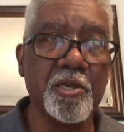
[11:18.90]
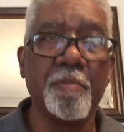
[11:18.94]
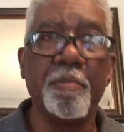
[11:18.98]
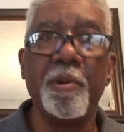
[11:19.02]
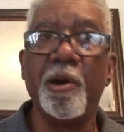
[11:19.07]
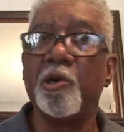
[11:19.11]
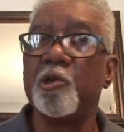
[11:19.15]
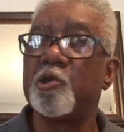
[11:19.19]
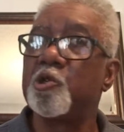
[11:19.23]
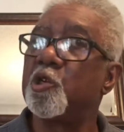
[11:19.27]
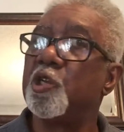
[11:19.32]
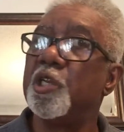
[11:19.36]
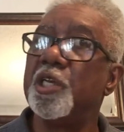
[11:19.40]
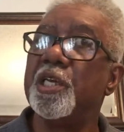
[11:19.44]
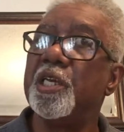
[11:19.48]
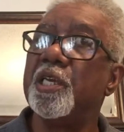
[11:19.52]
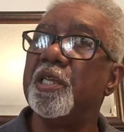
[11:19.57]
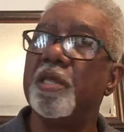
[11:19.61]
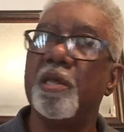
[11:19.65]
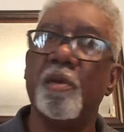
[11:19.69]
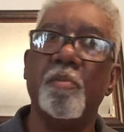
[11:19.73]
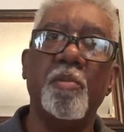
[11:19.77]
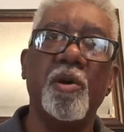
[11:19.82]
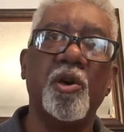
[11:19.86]
supposedly
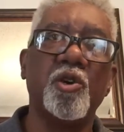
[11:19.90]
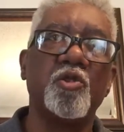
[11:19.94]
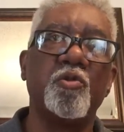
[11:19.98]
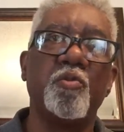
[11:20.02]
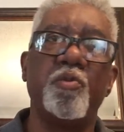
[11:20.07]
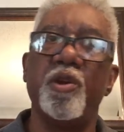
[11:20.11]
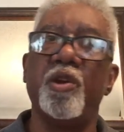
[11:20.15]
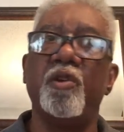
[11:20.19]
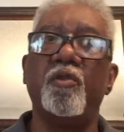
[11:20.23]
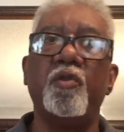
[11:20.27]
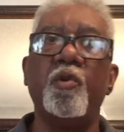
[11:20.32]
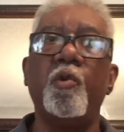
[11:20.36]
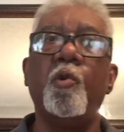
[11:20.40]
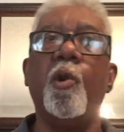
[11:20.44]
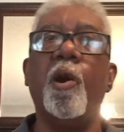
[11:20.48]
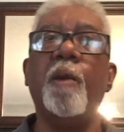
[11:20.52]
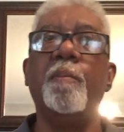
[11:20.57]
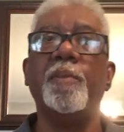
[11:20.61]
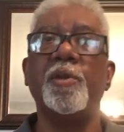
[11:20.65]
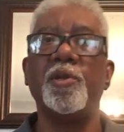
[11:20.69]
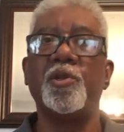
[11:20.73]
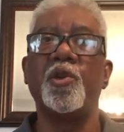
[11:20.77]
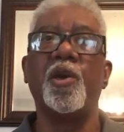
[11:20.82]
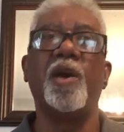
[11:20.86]
the most beautiful
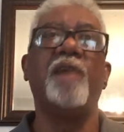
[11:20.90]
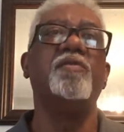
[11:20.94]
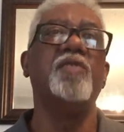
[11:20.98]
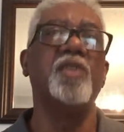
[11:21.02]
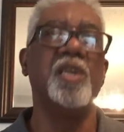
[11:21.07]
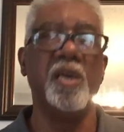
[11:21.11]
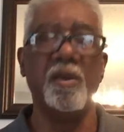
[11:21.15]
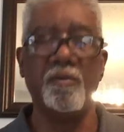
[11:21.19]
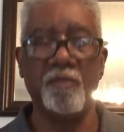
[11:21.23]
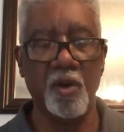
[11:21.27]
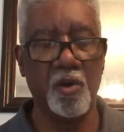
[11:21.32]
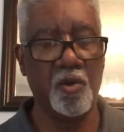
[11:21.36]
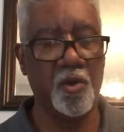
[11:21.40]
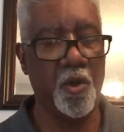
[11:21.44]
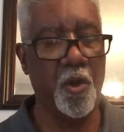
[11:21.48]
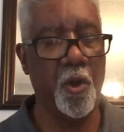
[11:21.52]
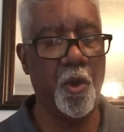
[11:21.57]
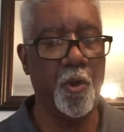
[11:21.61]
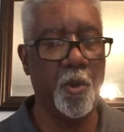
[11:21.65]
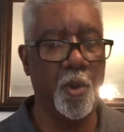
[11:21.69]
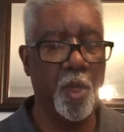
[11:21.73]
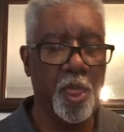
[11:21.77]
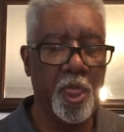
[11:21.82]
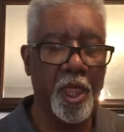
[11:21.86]
woman to ever live on
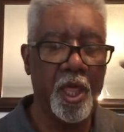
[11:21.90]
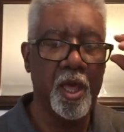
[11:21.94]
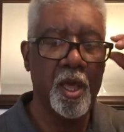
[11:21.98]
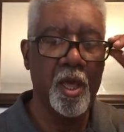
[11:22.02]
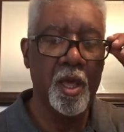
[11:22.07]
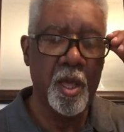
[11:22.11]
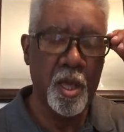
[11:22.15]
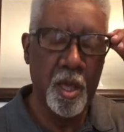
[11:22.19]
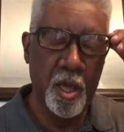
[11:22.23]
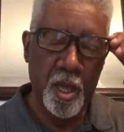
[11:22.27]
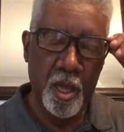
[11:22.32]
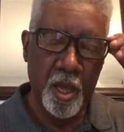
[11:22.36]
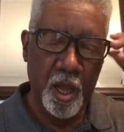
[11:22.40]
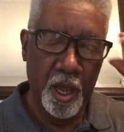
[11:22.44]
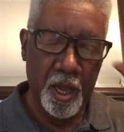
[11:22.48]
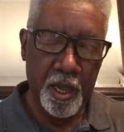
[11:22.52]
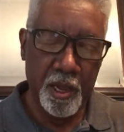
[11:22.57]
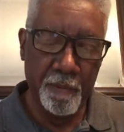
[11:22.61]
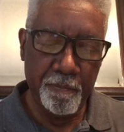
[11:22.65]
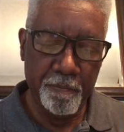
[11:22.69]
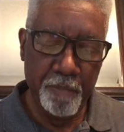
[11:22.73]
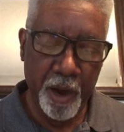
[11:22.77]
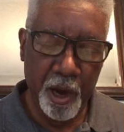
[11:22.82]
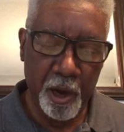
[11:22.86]
earth,
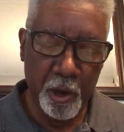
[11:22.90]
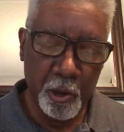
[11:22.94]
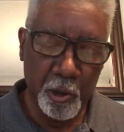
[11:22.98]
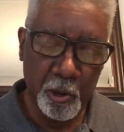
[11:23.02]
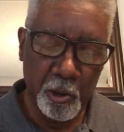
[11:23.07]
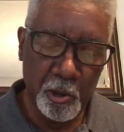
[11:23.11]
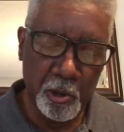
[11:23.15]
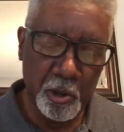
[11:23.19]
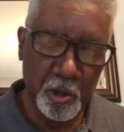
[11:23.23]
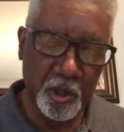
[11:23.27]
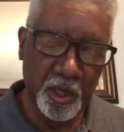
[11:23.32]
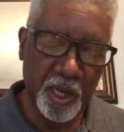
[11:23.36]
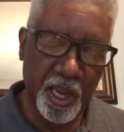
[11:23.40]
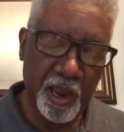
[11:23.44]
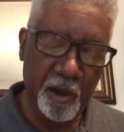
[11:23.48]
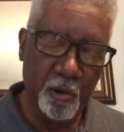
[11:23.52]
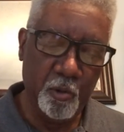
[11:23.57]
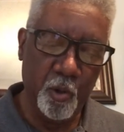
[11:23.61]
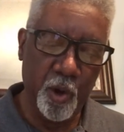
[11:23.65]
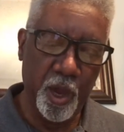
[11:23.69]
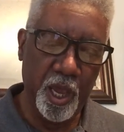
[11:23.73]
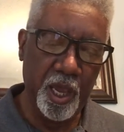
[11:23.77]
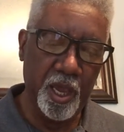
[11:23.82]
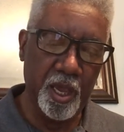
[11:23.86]
imposed their
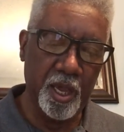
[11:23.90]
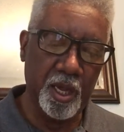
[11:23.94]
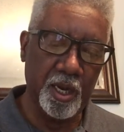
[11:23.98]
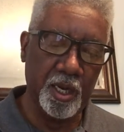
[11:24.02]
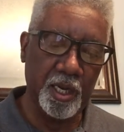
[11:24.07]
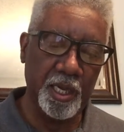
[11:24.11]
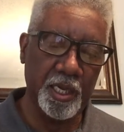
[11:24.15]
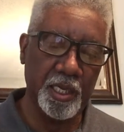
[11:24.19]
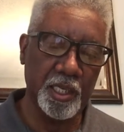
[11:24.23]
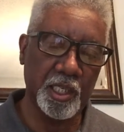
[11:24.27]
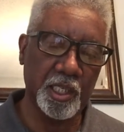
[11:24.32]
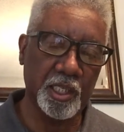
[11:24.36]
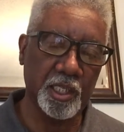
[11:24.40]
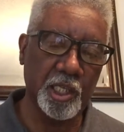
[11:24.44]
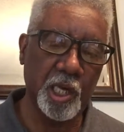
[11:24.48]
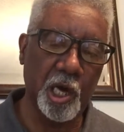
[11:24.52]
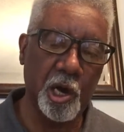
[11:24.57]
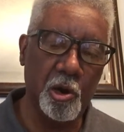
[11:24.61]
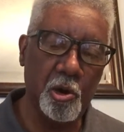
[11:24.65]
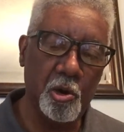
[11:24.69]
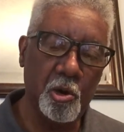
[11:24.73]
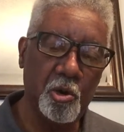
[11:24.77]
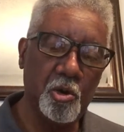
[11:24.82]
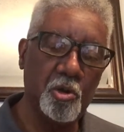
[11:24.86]
will and
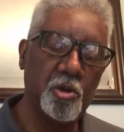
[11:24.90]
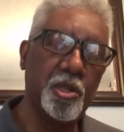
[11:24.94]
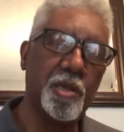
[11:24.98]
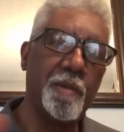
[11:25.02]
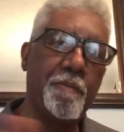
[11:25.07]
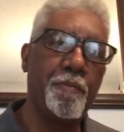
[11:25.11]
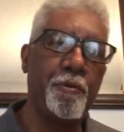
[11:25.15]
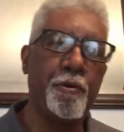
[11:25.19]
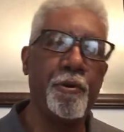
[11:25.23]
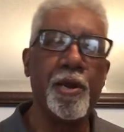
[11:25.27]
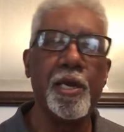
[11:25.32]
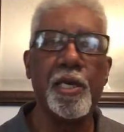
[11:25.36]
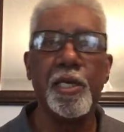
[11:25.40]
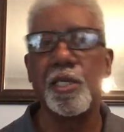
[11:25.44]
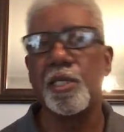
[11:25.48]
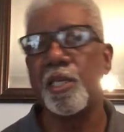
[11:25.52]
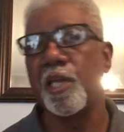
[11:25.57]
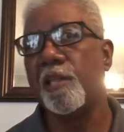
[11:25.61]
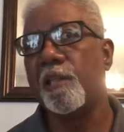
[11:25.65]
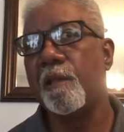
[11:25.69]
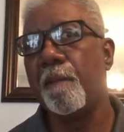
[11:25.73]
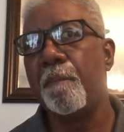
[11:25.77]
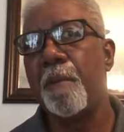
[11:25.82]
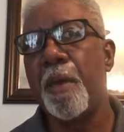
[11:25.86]
told the priests
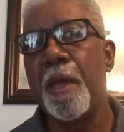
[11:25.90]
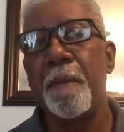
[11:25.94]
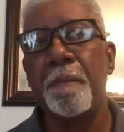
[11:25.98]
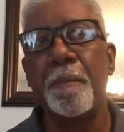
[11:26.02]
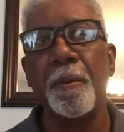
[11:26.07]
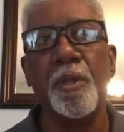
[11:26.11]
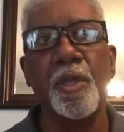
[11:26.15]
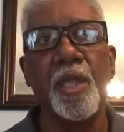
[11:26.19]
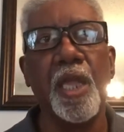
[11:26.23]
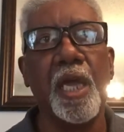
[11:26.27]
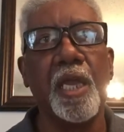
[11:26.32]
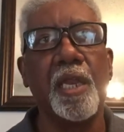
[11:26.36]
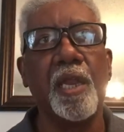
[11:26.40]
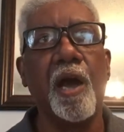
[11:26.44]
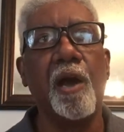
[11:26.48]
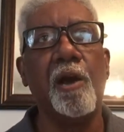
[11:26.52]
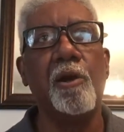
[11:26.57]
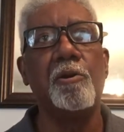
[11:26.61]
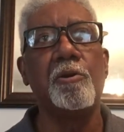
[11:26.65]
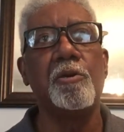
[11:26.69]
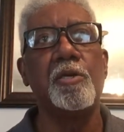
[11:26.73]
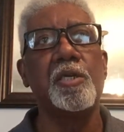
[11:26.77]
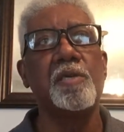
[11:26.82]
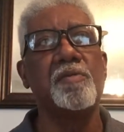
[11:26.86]
and the people that
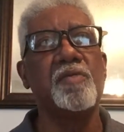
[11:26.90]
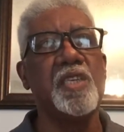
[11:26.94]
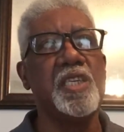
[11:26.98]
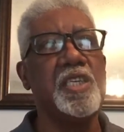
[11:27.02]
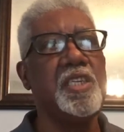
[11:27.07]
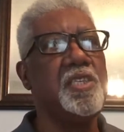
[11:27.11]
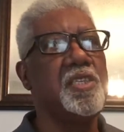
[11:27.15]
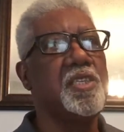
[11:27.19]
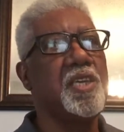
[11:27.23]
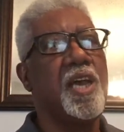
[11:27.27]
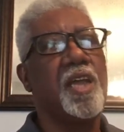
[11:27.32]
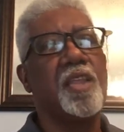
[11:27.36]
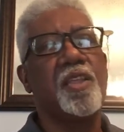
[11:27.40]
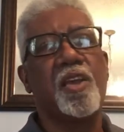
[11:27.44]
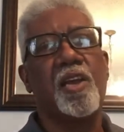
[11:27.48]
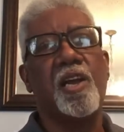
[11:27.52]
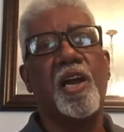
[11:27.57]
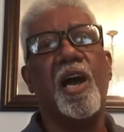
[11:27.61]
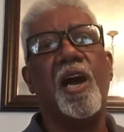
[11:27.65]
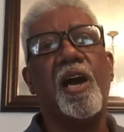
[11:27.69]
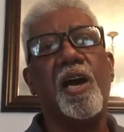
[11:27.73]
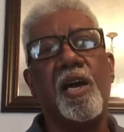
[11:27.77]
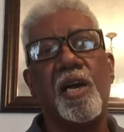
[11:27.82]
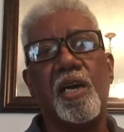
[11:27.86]
all of these other
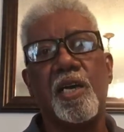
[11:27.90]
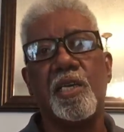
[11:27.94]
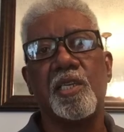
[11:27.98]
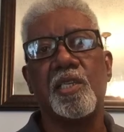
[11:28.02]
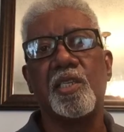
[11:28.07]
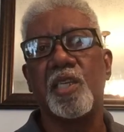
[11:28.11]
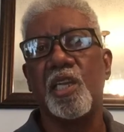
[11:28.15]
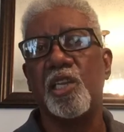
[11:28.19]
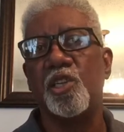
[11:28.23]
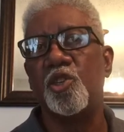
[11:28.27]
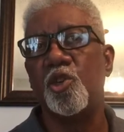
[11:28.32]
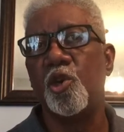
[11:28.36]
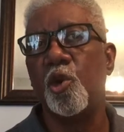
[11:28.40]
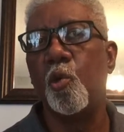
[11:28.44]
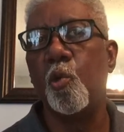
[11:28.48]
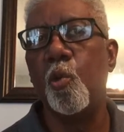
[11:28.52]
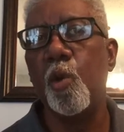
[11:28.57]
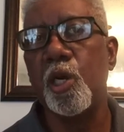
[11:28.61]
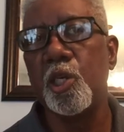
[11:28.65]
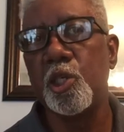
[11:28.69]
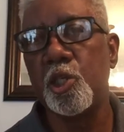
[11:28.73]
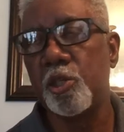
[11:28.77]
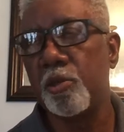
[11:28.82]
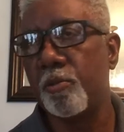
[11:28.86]
gods that you're
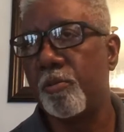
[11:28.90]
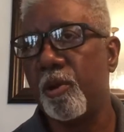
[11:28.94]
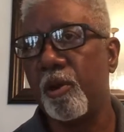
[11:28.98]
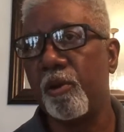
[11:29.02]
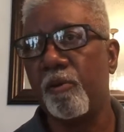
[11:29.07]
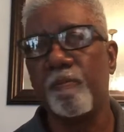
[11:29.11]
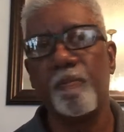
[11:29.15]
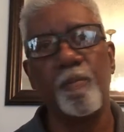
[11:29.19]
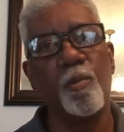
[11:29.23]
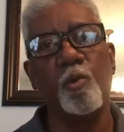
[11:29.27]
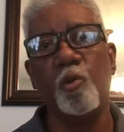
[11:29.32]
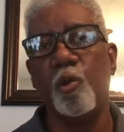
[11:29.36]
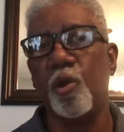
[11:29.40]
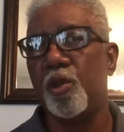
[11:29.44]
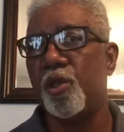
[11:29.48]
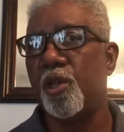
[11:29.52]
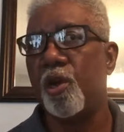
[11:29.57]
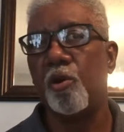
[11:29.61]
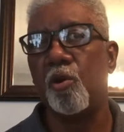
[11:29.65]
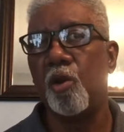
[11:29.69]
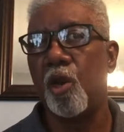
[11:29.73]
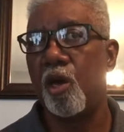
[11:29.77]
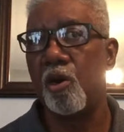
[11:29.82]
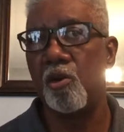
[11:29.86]
worshiping would
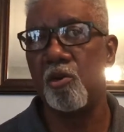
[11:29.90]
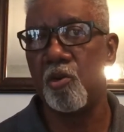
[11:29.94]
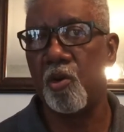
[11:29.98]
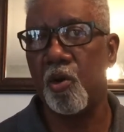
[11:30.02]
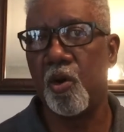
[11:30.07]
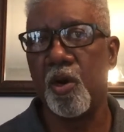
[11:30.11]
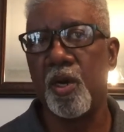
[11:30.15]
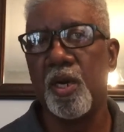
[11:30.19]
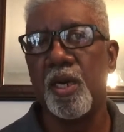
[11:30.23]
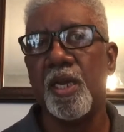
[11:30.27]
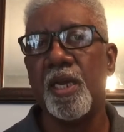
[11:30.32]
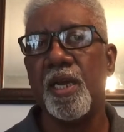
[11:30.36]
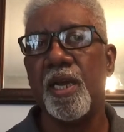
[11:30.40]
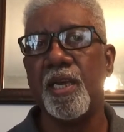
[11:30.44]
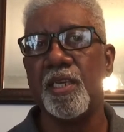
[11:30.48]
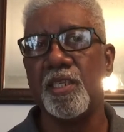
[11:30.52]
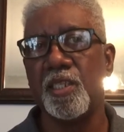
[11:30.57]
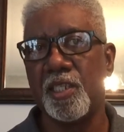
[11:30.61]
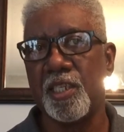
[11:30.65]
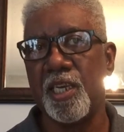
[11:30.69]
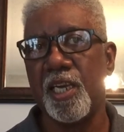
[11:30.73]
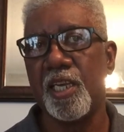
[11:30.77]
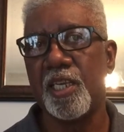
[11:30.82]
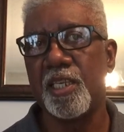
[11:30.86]
no longer
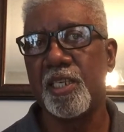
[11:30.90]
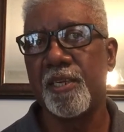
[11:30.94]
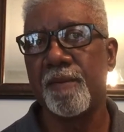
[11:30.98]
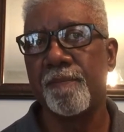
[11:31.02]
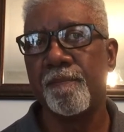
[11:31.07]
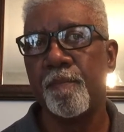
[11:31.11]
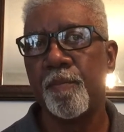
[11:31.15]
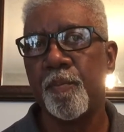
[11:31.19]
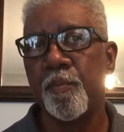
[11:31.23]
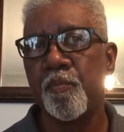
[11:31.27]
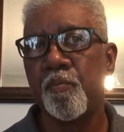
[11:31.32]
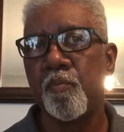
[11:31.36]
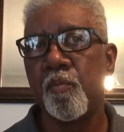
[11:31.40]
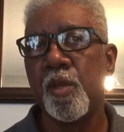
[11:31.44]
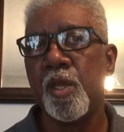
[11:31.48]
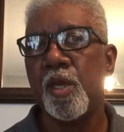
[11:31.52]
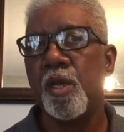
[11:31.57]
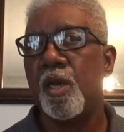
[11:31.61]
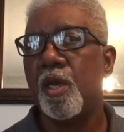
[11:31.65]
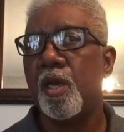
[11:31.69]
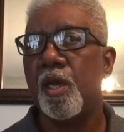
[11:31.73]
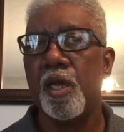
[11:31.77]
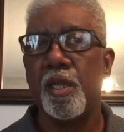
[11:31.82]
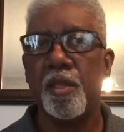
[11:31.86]
exist.
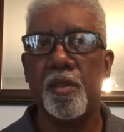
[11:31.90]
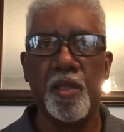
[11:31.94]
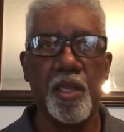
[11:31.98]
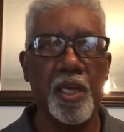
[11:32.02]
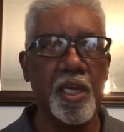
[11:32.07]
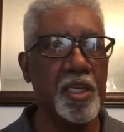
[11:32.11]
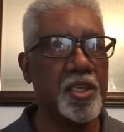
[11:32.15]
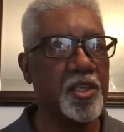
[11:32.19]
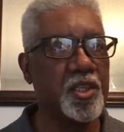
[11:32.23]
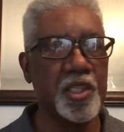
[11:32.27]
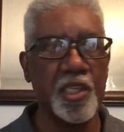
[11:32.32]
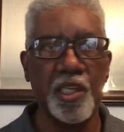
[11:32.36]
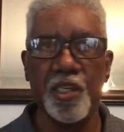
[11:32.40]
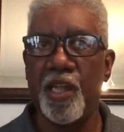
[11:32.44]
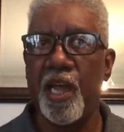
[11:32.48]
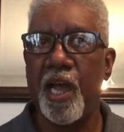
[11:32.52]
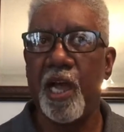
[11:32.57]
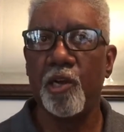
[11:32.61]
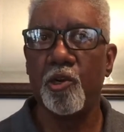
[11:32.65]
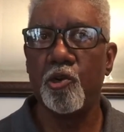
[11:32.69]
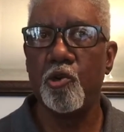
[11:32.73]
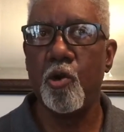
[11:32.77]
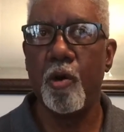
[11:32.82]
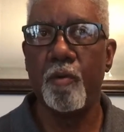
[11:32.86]
This did
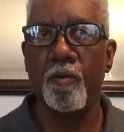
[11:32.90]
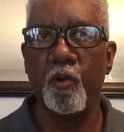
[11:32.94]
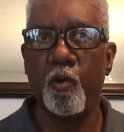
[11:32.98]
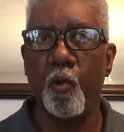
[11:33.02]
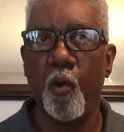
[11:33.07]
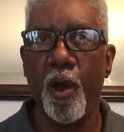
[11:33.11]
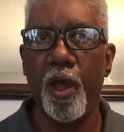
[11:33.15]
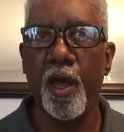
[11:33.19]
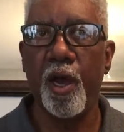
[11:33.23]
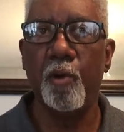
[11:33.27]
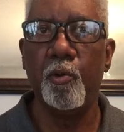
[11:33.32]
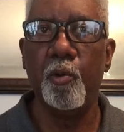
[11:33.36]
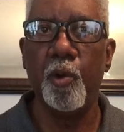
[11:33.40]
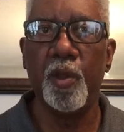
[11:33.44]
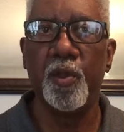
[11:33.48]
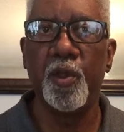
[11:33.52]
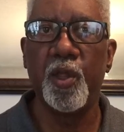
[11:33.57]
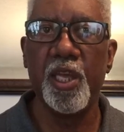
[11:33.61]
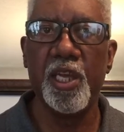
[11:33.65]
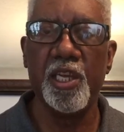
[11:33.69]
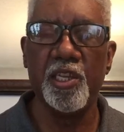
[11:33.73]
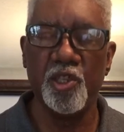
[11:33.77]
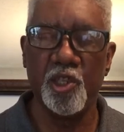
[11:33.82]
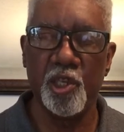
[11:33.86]
not go over well with
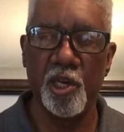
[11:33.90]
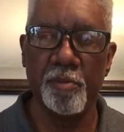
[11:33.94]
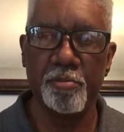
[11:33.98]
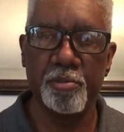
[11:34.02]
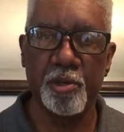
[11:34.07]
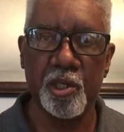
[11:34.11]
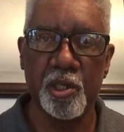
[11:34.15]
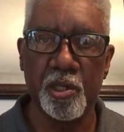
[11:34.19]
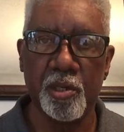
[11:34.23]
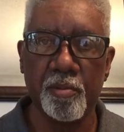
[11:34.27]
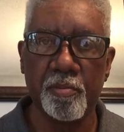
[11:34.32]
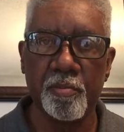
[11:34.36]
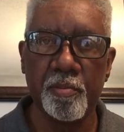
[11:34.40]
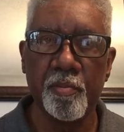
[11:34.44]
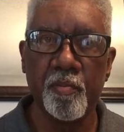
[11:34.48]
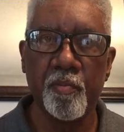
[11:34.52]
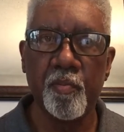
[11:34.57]
the Egyptian.